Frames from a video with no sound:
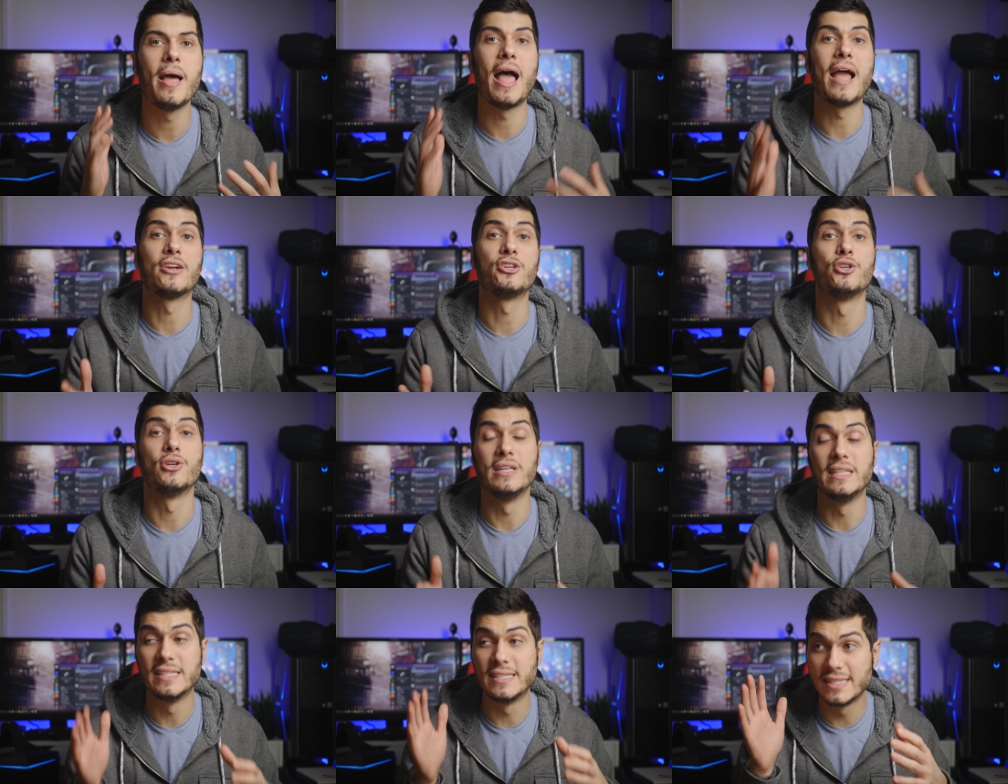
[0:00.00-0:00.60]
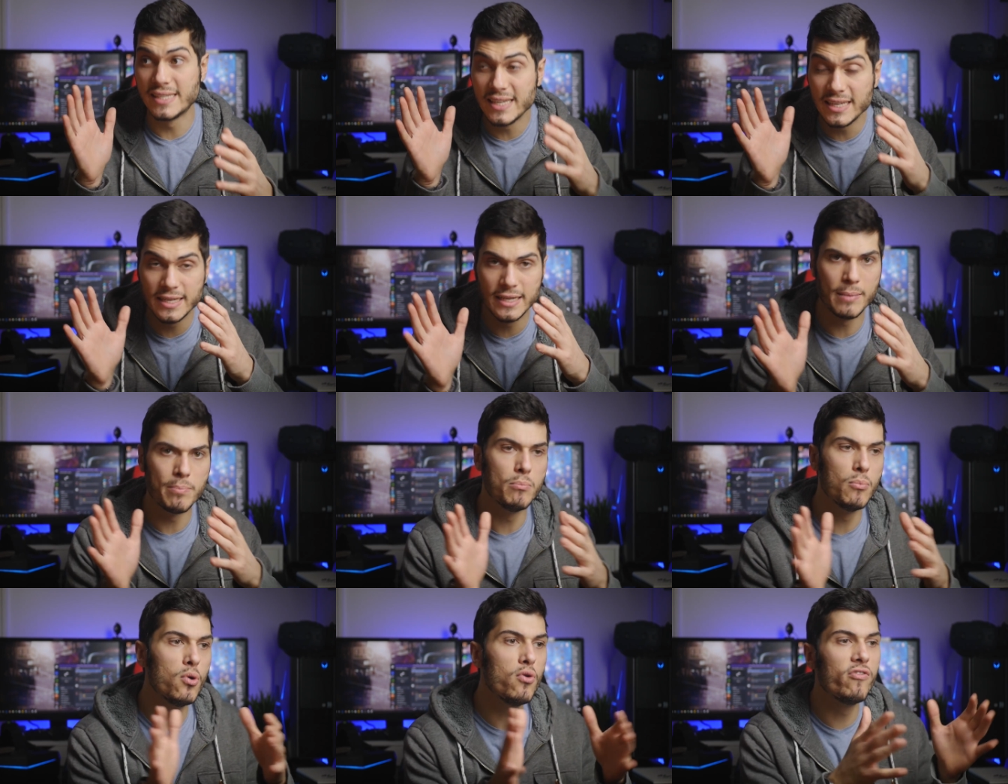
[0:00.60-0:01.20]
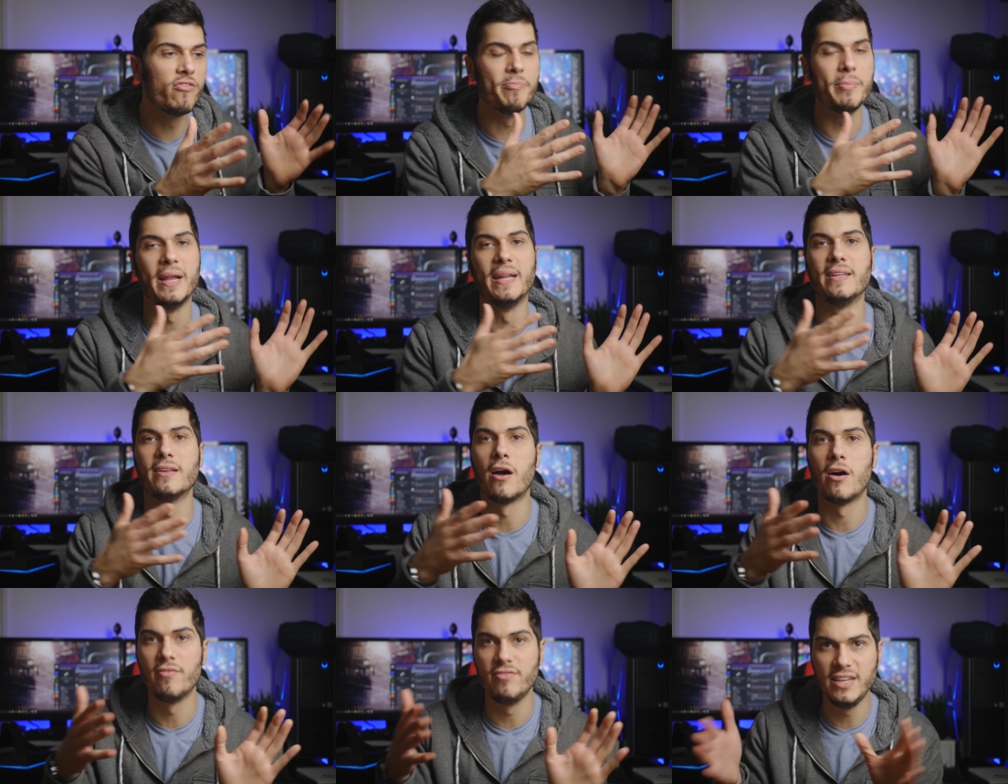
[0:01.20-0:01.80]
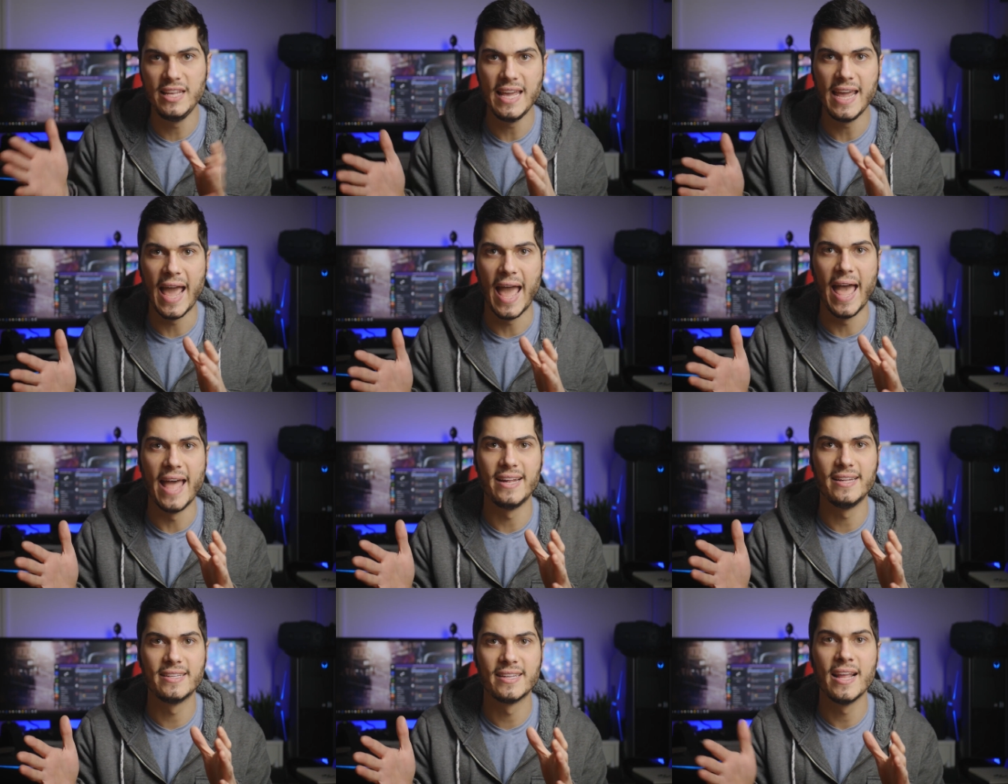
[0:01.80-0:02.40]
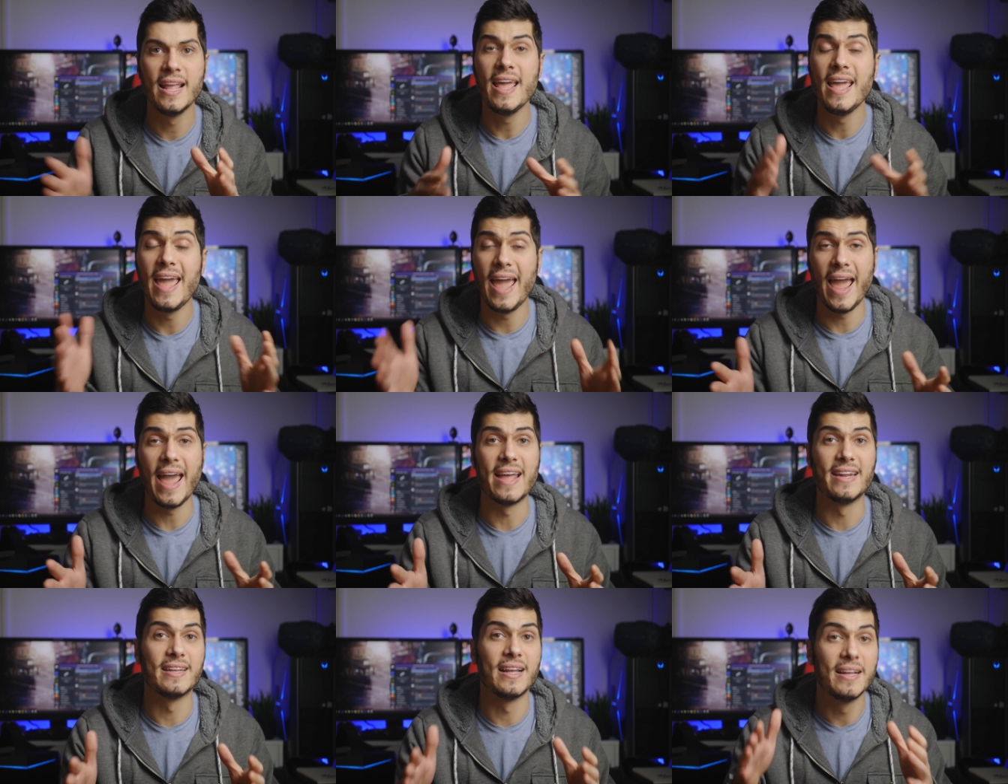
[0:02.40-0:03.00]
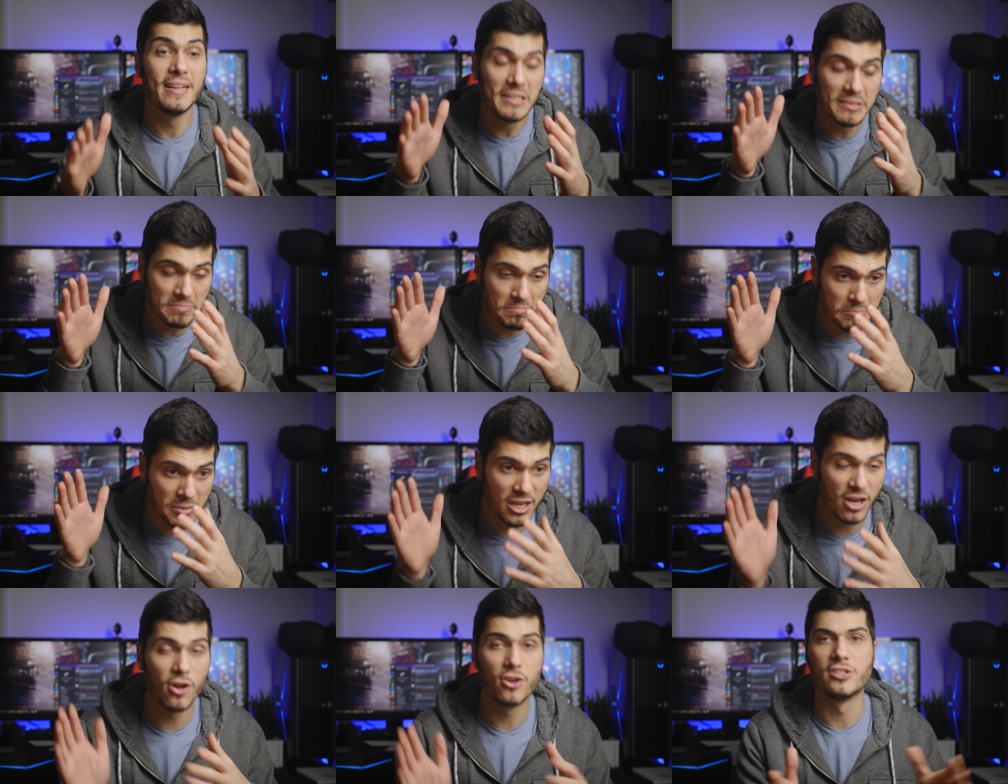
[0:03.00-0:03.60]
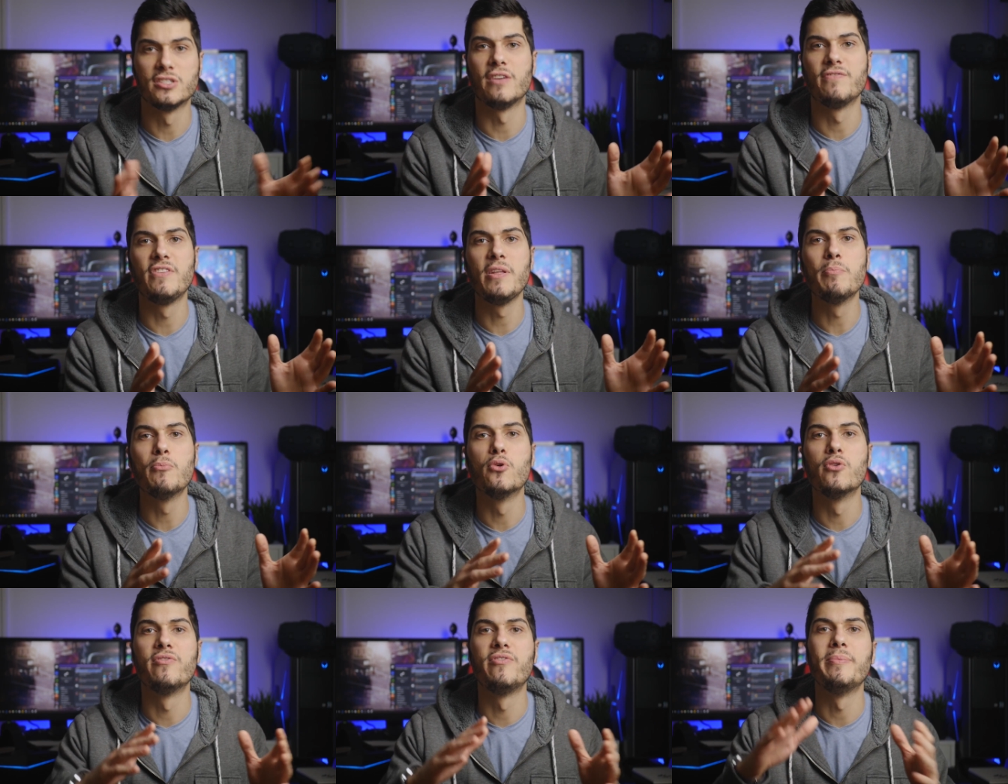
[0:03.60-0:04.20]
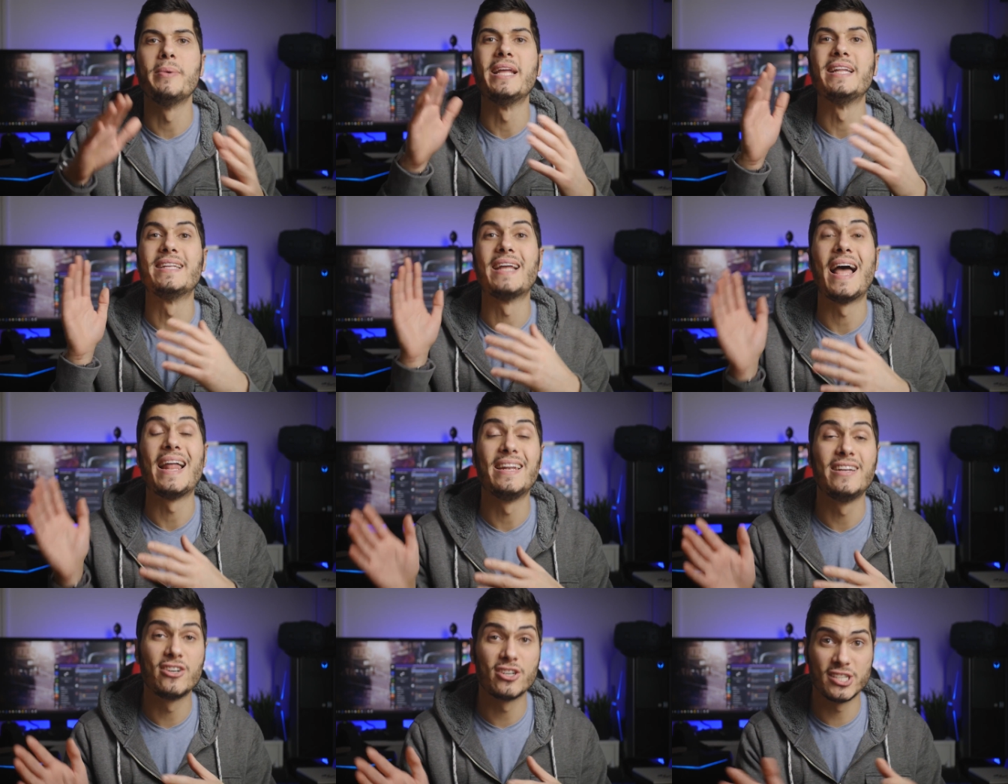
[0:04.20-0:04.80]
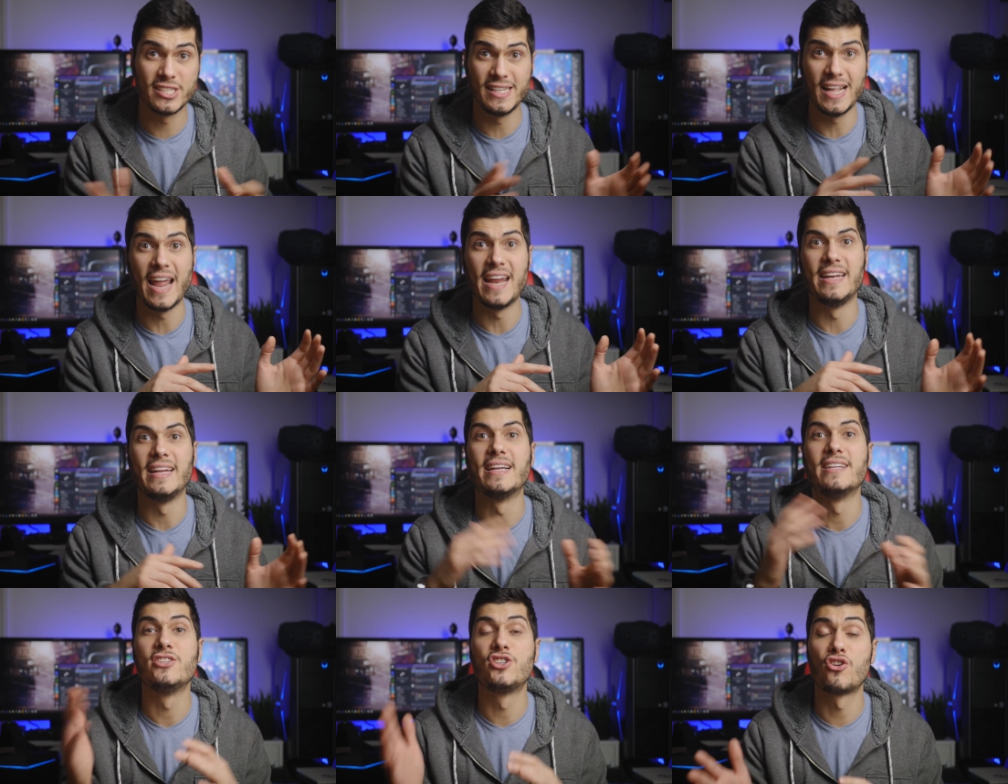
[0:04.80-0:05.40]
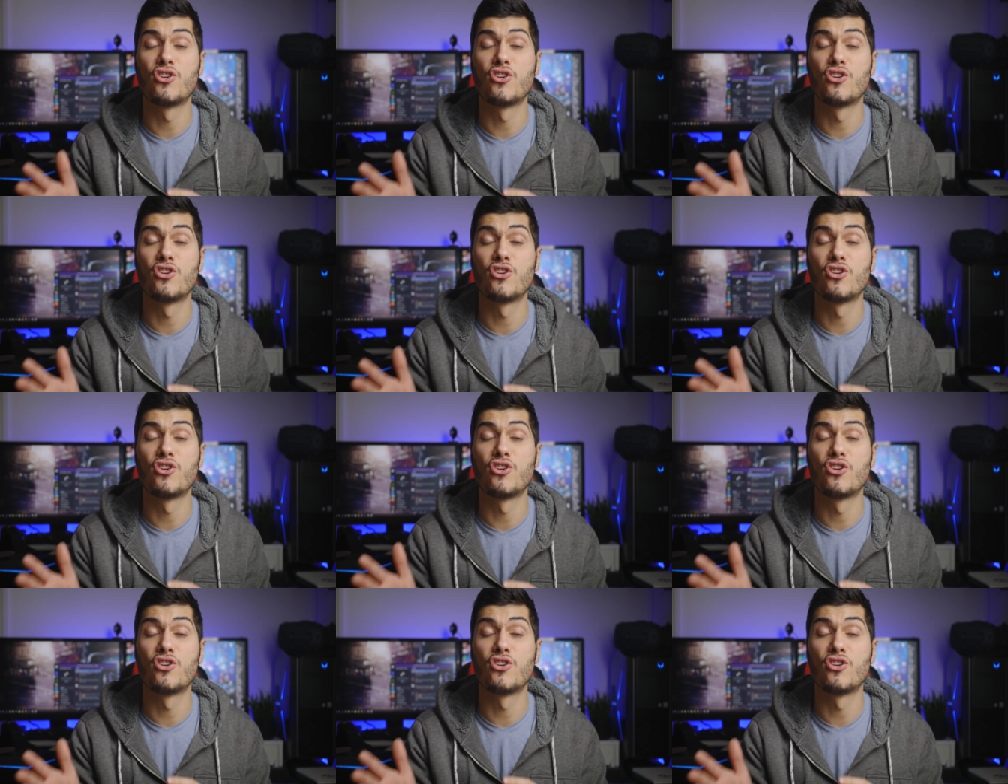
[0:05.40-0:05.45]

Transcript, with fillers: Actually seeing the movement of the head, and because of the movement, understanding and